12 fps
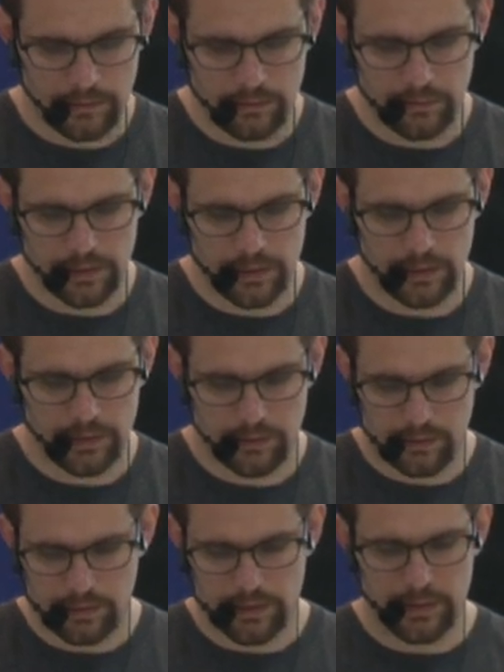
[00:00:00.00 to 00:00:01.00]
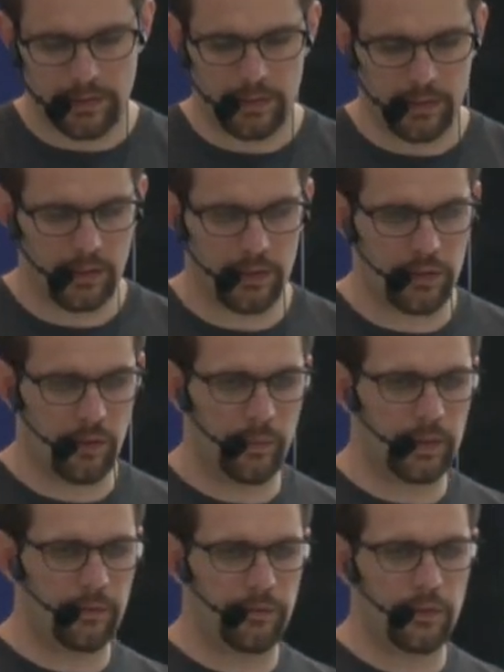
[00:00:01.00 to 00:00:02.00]
which is just going to show me
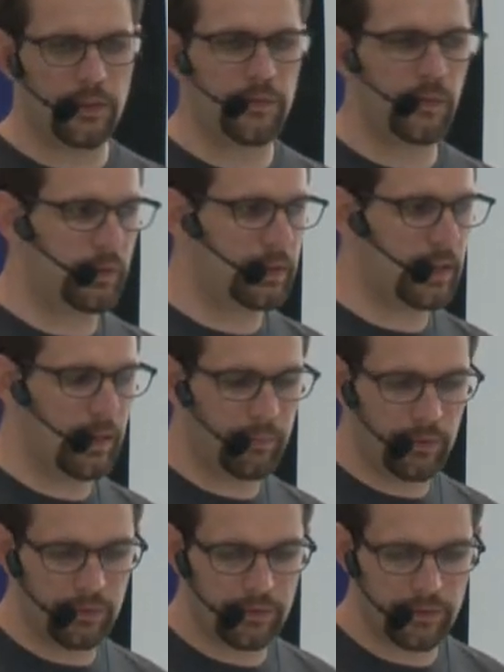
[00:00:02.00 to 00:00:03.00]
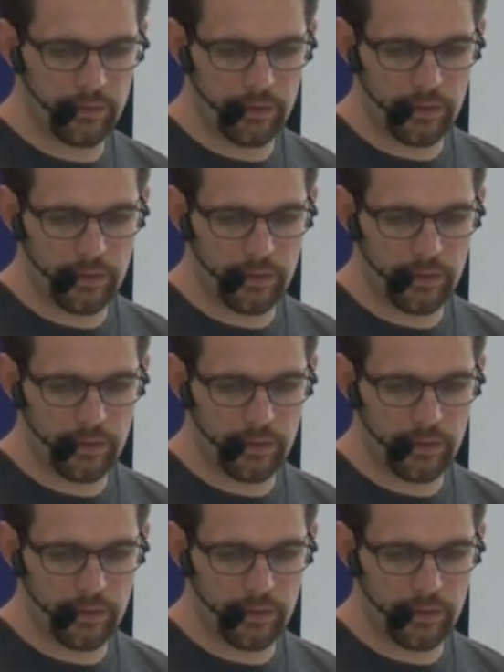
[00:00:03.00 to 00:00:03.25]
the first few examples